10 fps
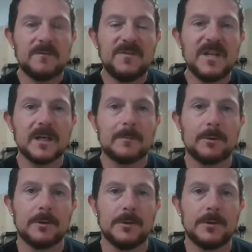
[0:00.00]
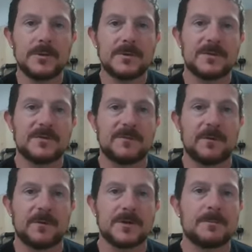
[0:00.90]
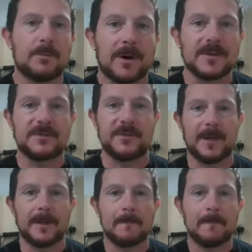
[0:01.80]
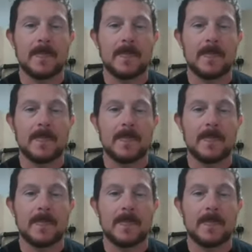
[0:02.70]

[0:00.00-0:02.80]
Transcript: Viega produced its first press fitting,